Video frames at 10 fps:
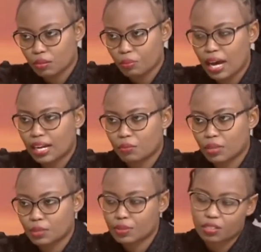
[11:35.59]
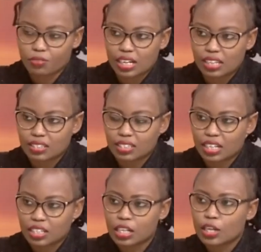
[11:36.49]
in Parliament, specifically the
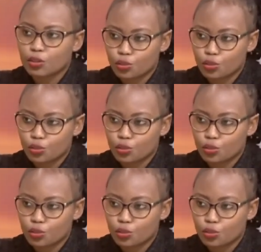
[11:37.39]
Senate,